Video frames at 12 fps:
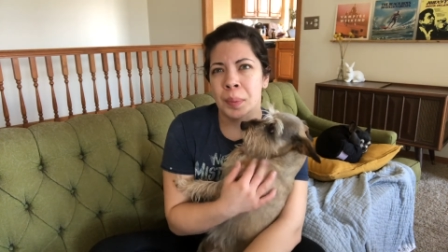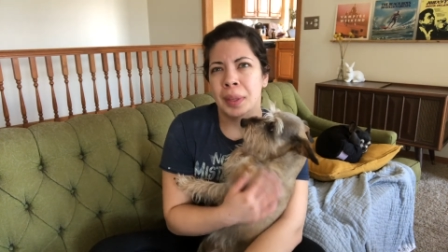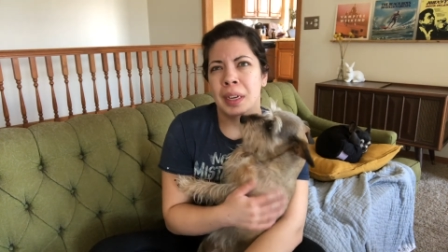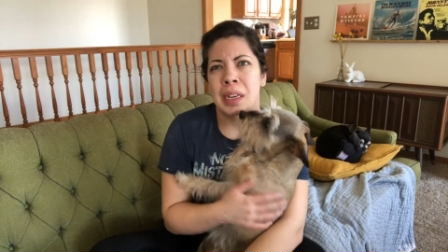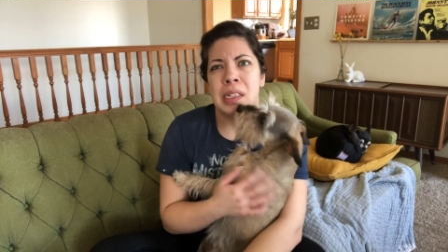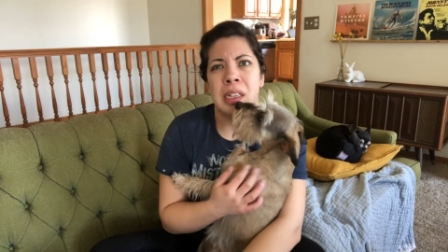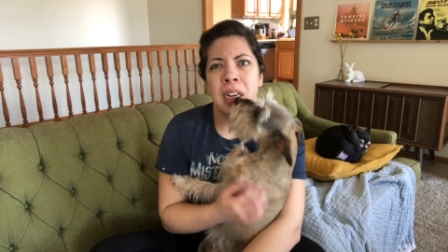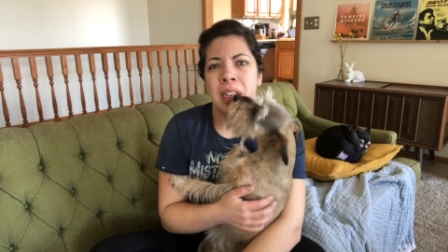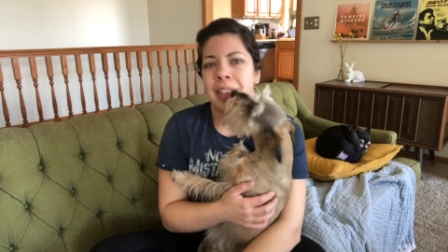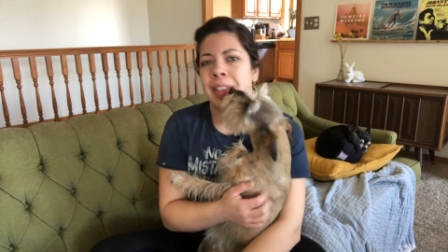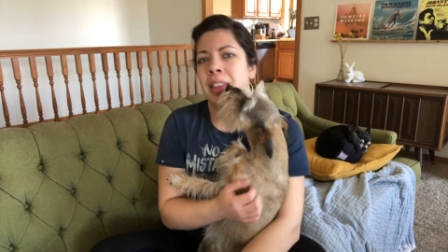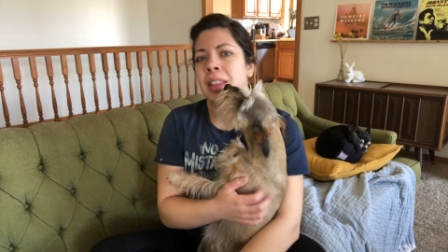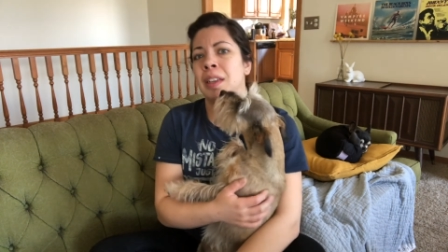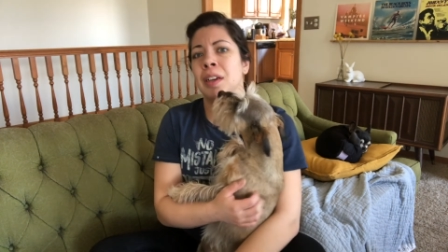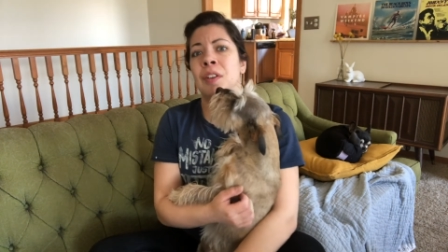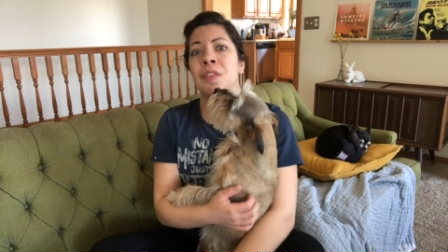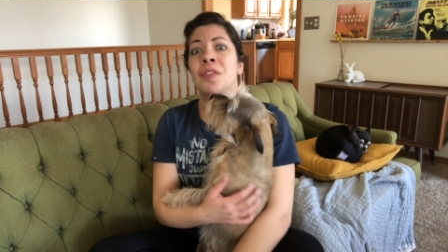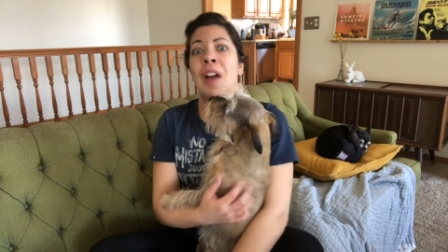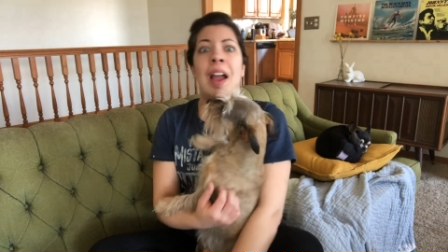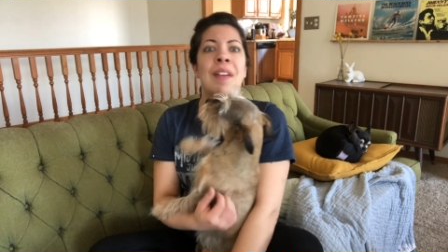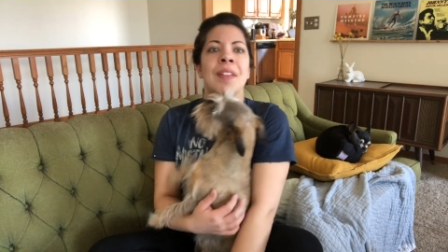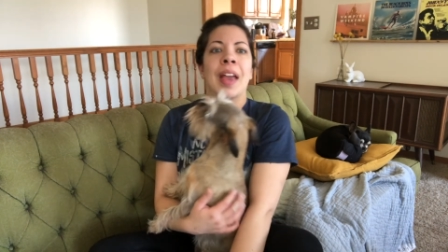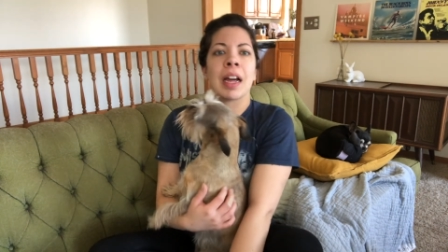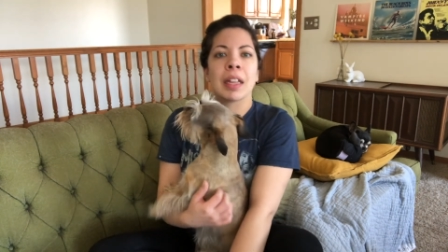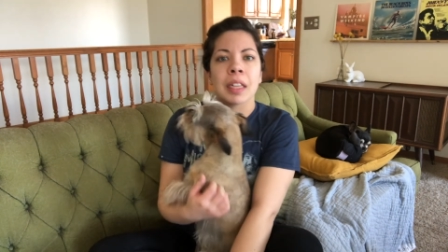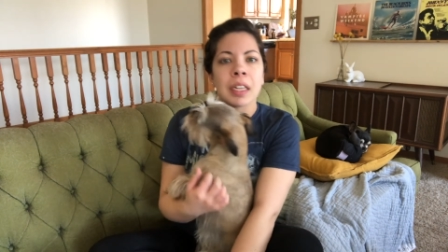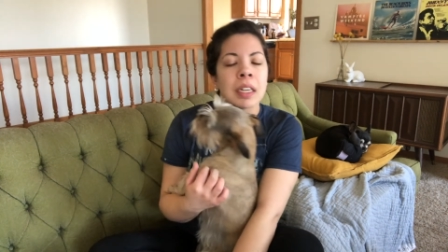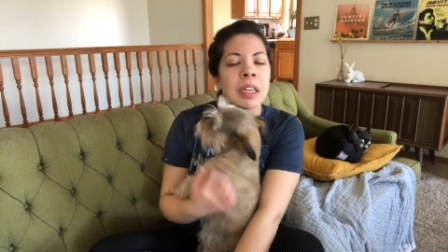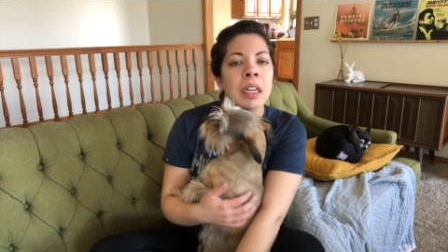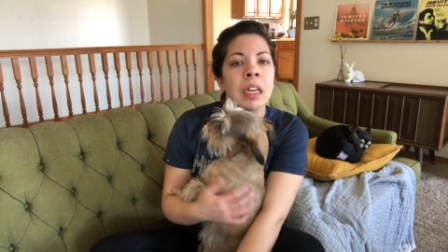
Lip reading: Like I said, I think the 5-gallon